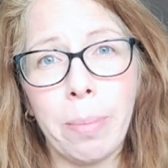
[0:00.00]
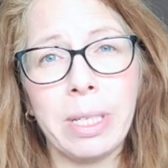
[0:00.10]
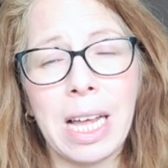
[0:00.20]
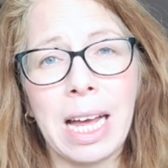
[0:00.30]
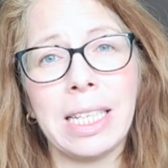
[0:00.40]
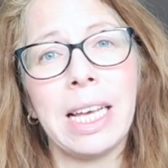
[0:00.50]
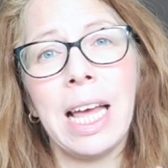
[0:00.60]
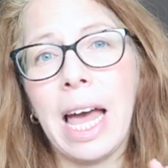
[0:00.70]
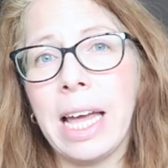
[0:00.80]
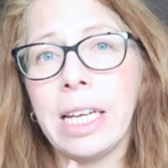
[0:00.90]
website
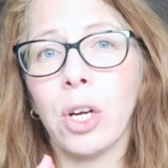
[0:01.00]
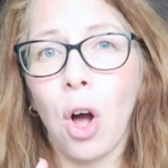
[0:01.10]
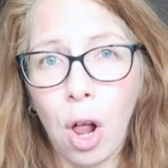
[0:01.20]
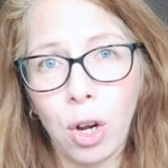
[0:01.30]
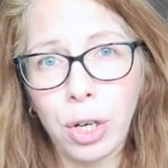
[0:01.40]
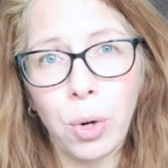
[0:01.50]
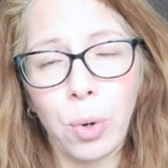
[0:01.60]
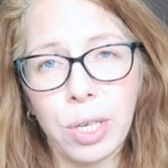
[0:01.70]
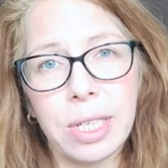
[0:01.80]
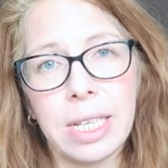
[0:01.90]
and in all her
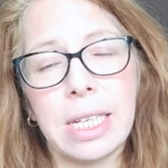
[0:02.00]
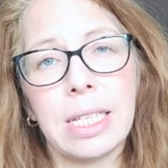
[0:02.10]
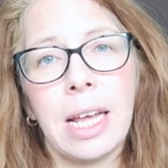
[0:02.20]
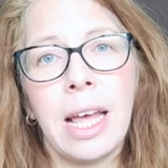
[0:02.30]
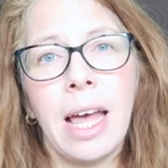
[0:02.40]
courses,